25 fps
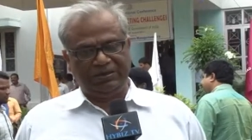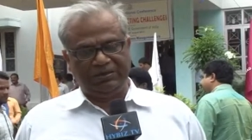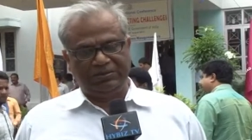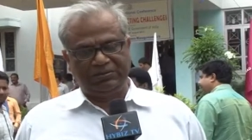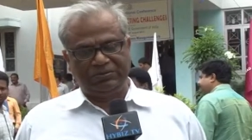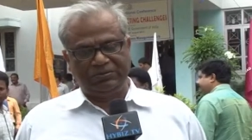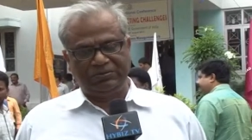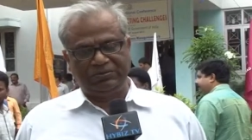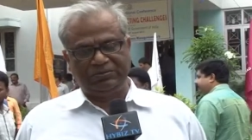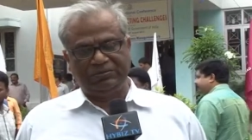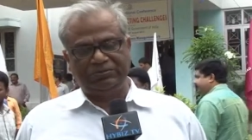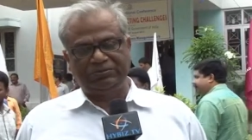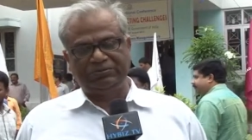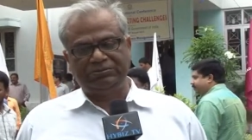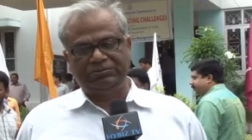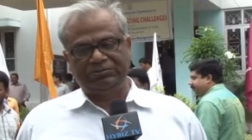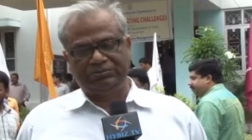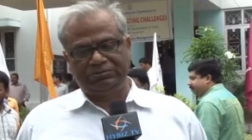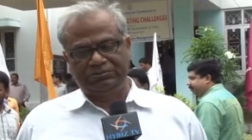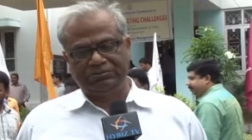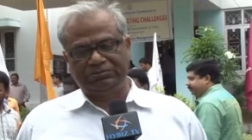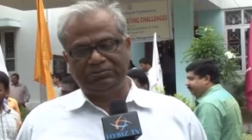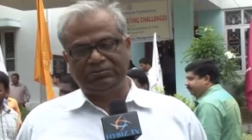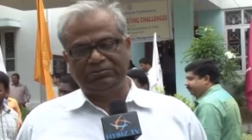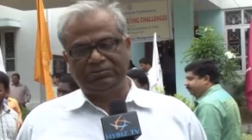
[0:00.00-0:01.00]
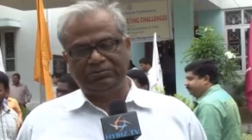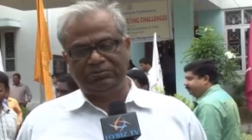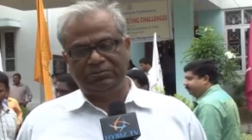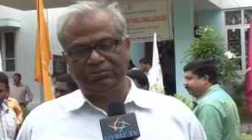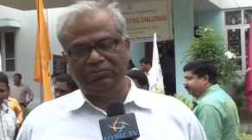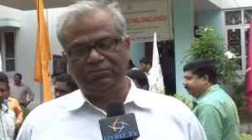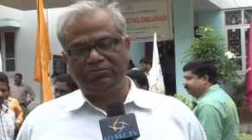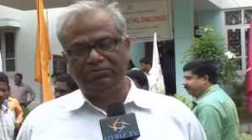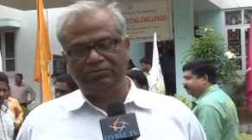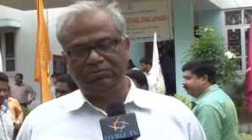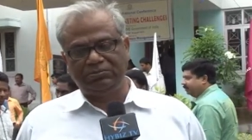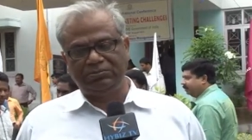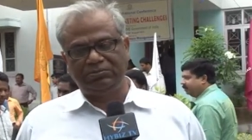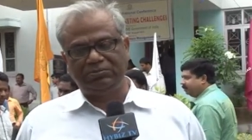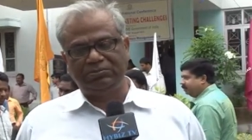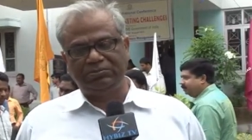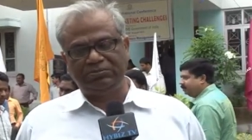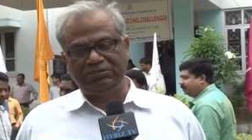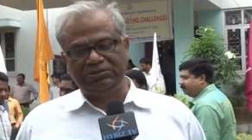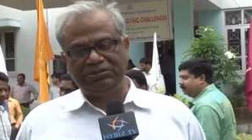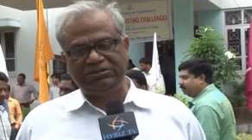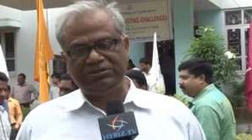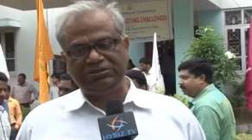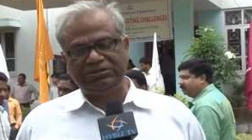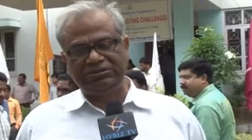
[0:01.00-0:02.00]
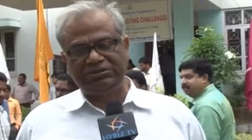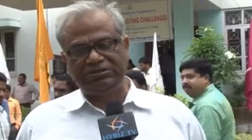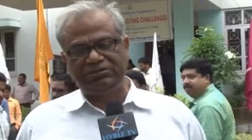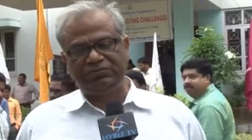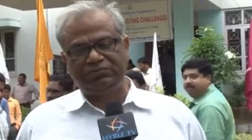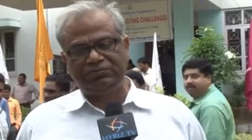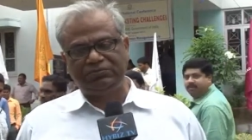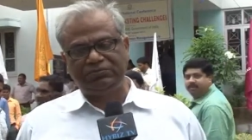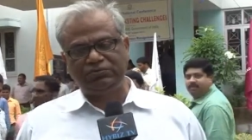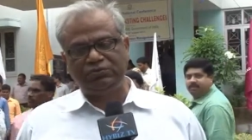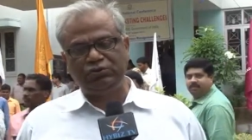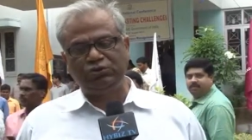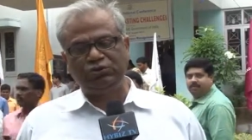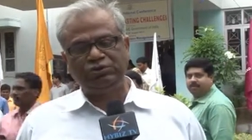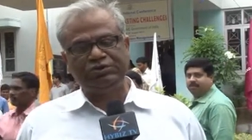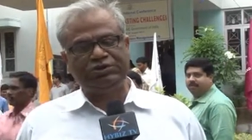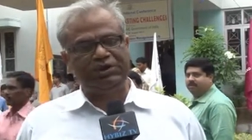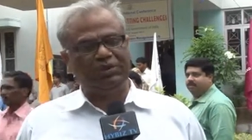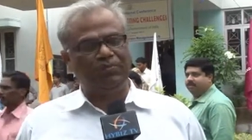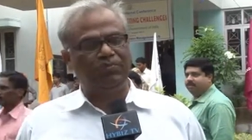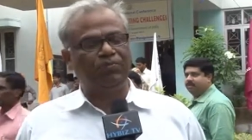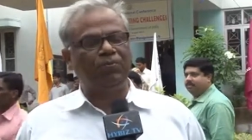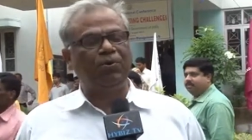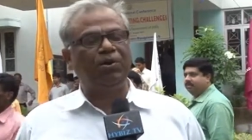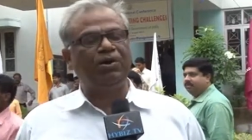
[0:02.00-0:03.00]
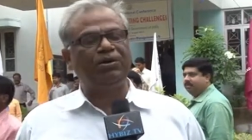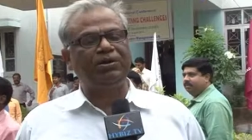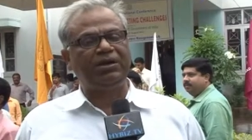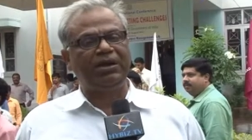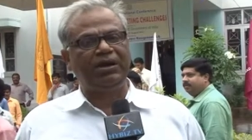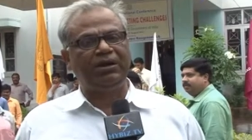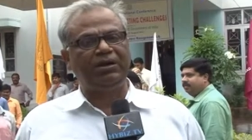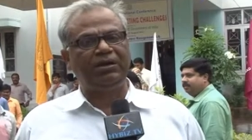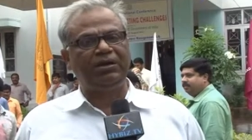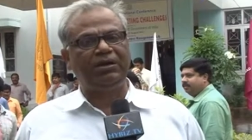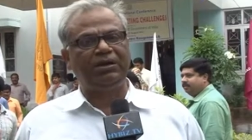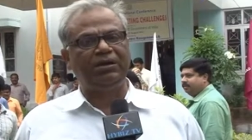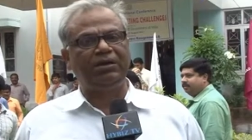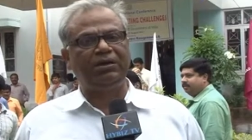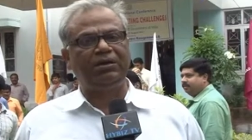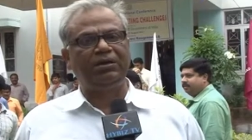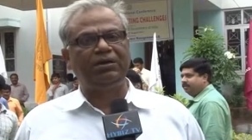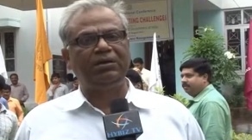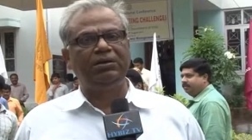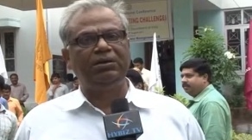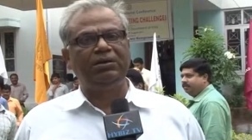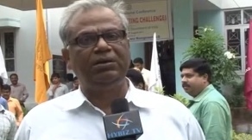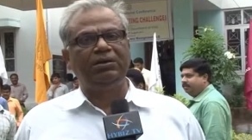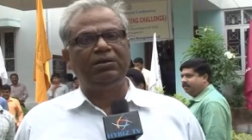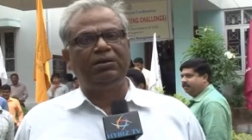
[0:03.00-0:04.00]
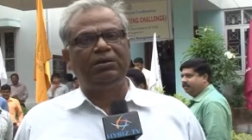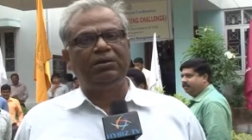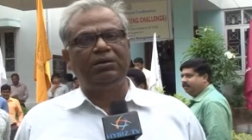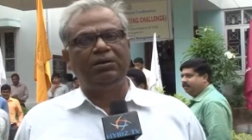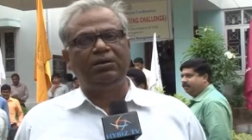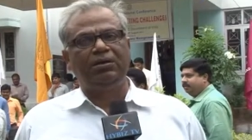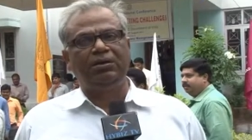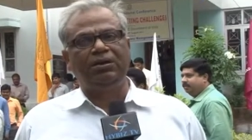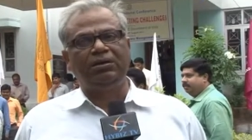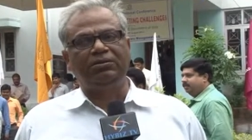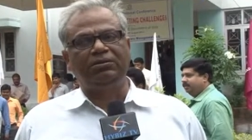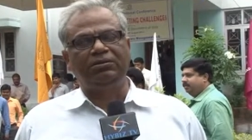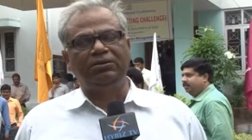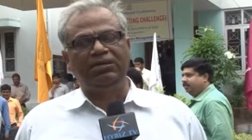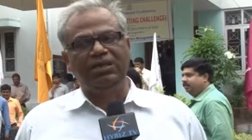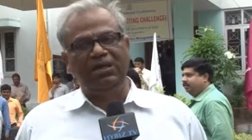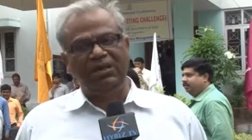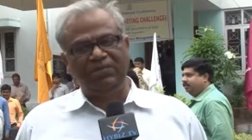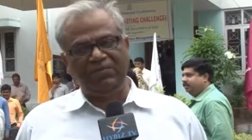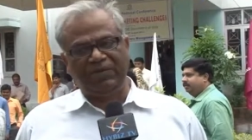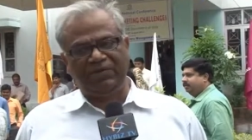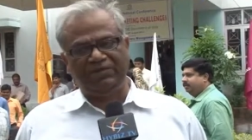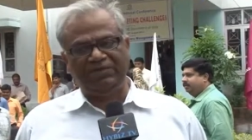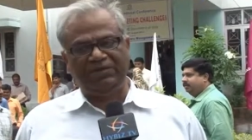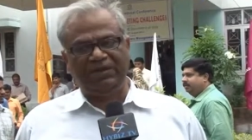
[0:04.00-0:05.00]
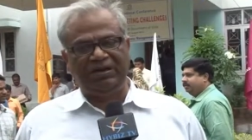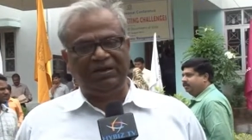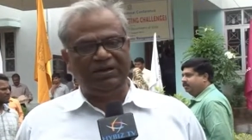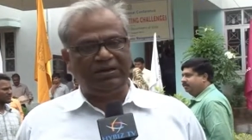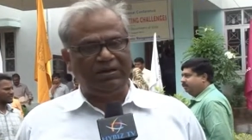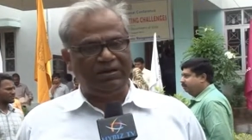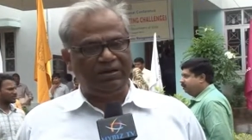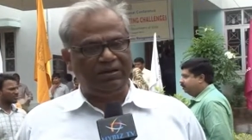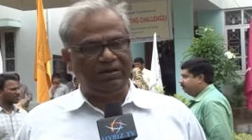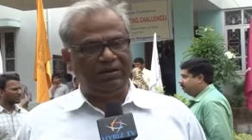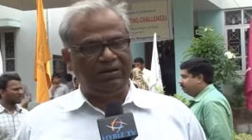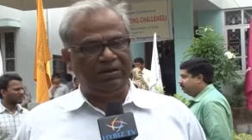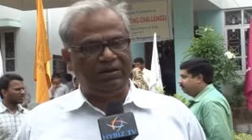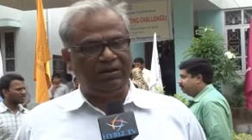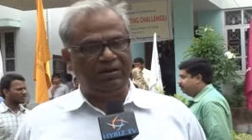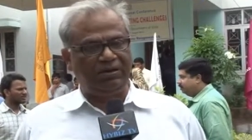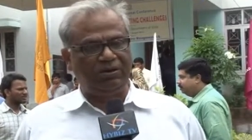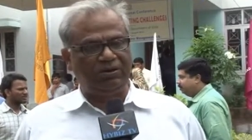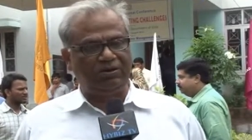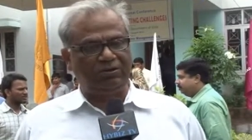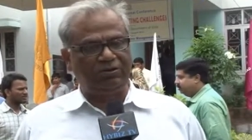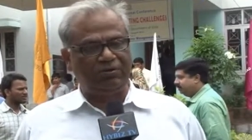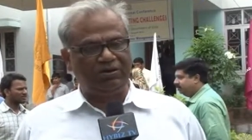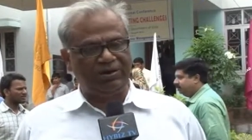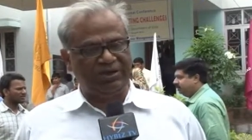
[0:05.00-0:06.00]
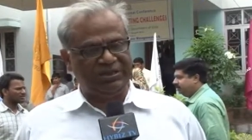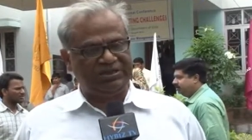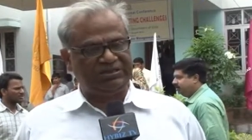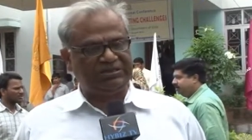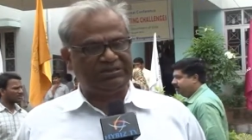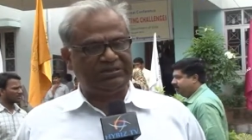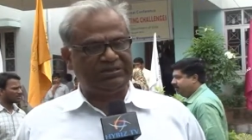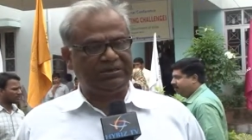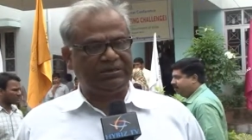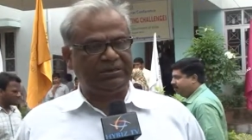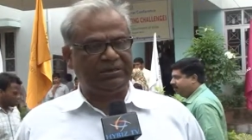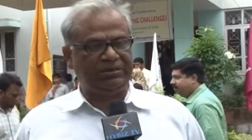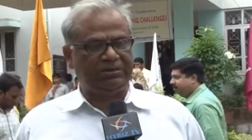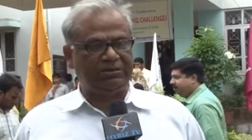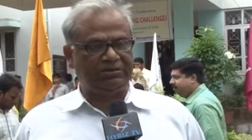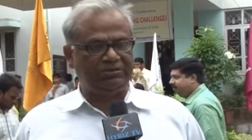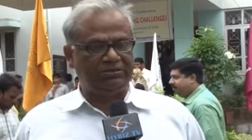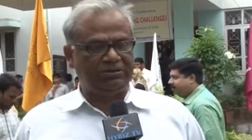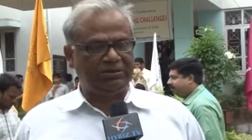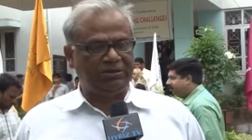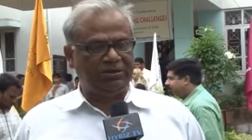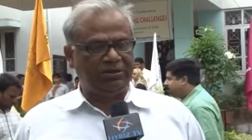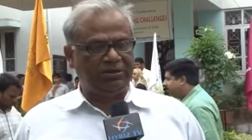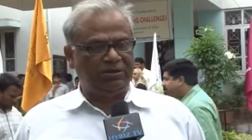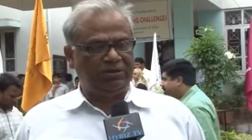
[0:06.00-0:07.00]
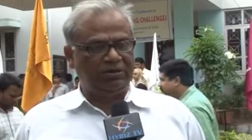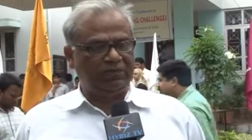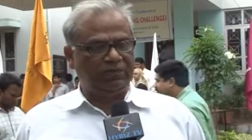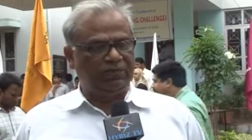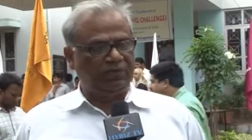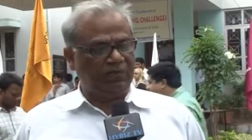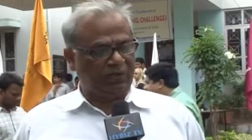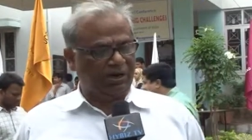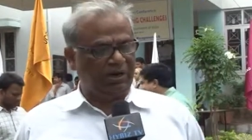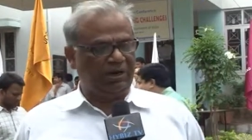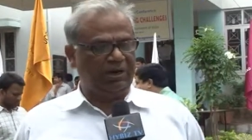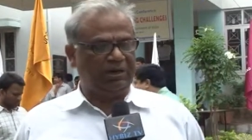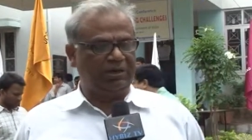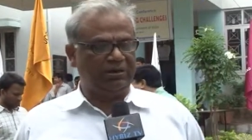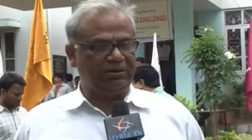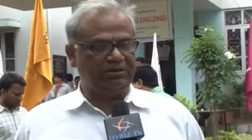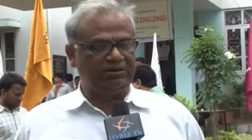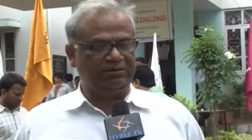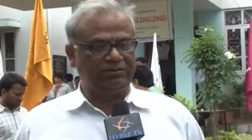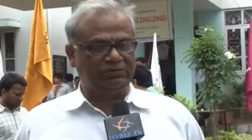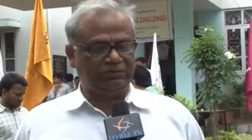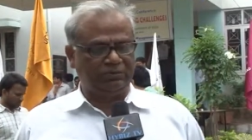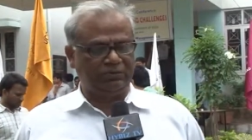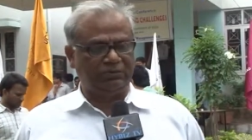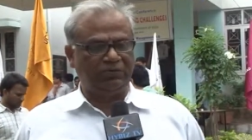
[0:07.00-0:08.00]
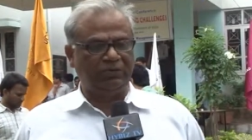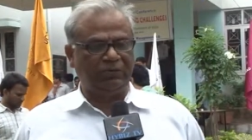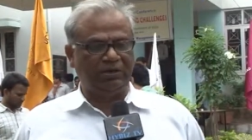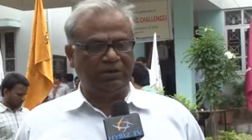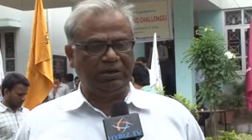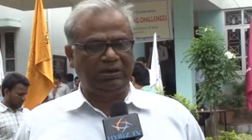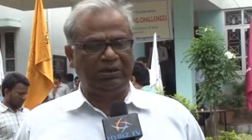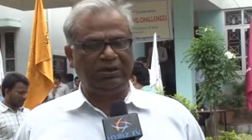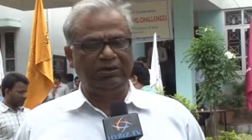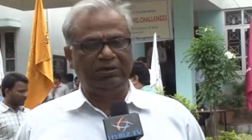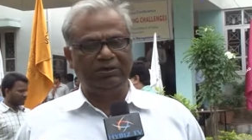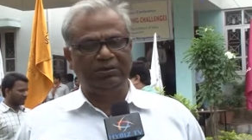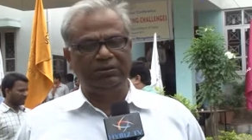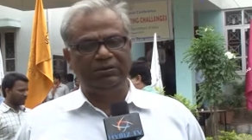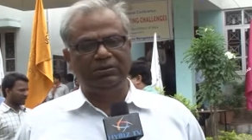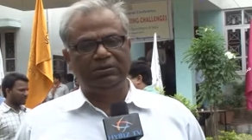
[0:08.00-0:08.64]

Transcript: So mm, this is the most important uh, uh, theme of the uh, today's world. World.